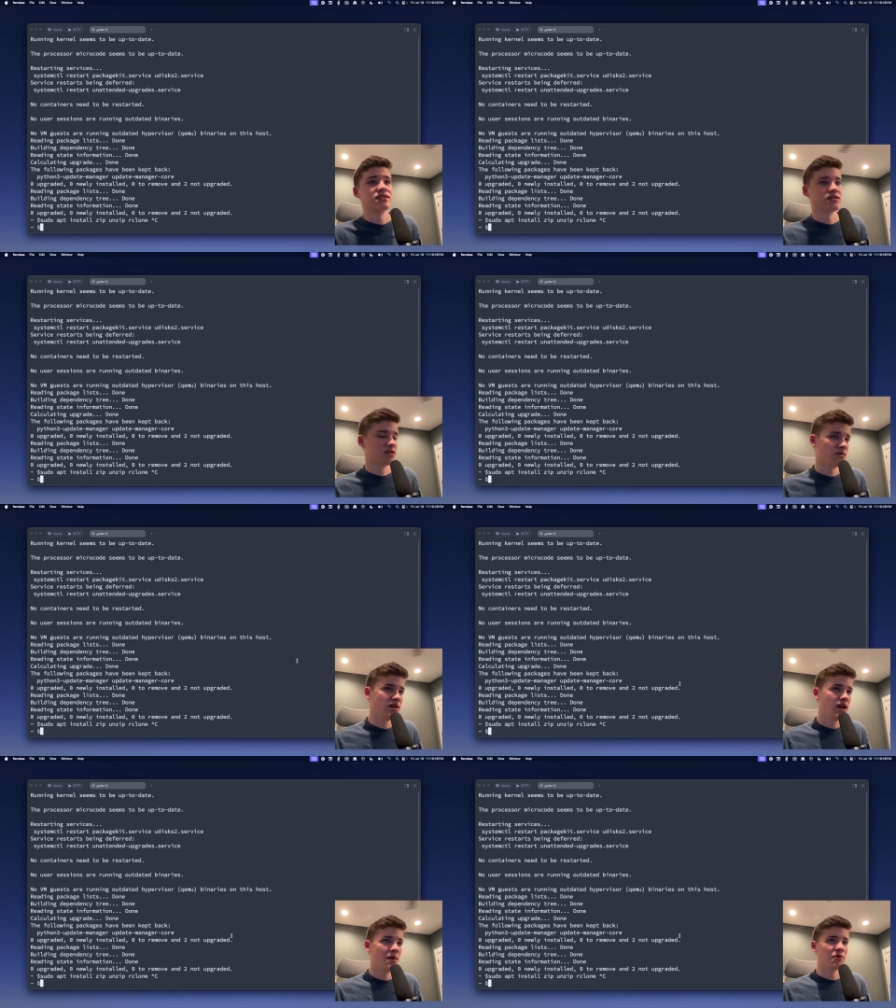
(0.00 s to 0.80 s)
So
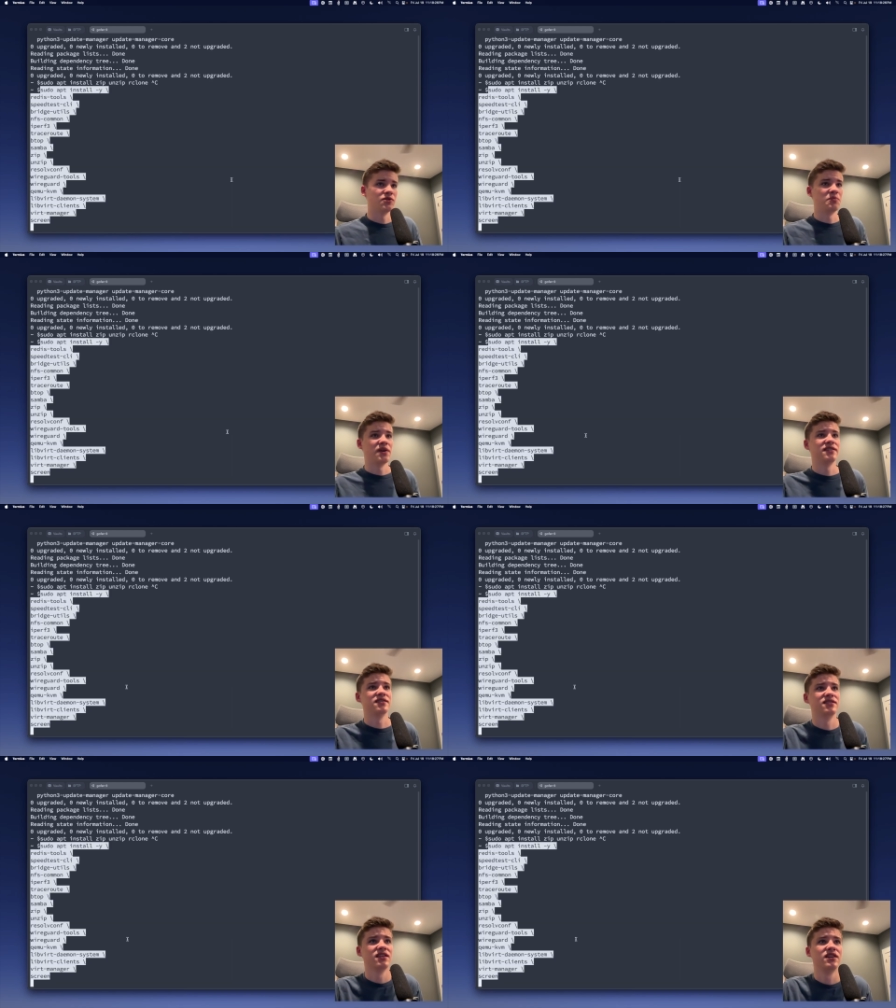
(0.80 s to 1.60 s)
I'm going to paste
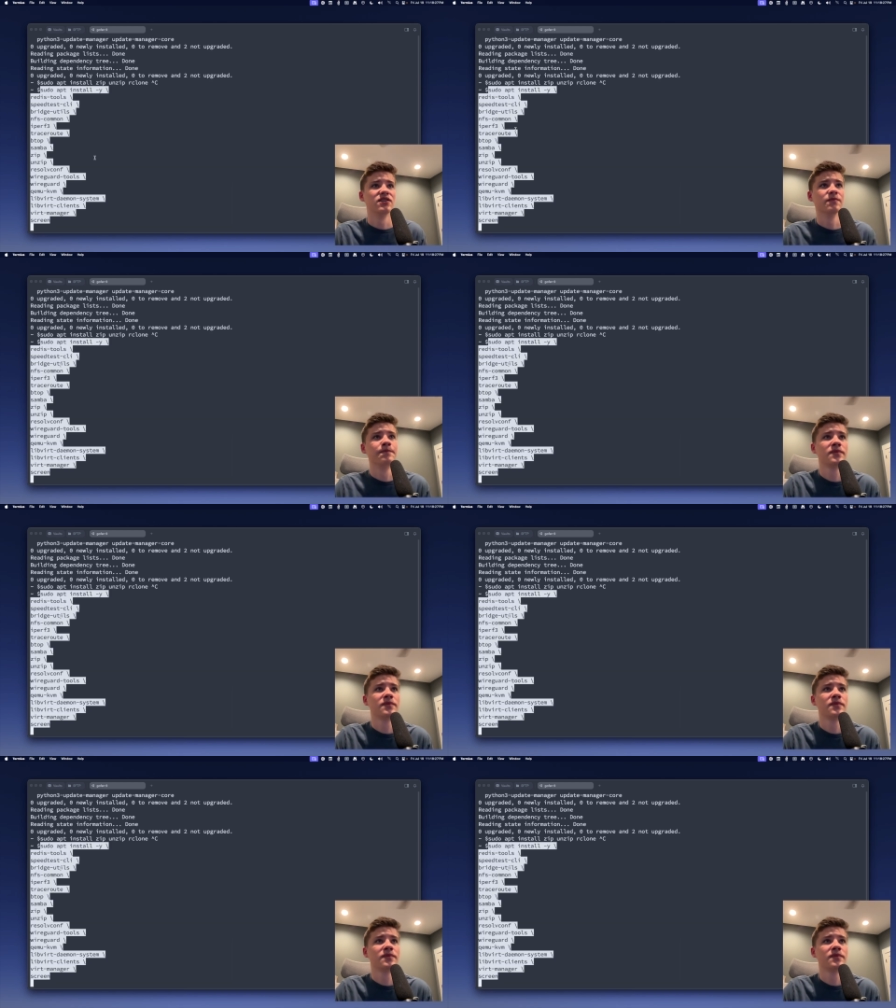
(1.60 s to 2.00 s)
this in here.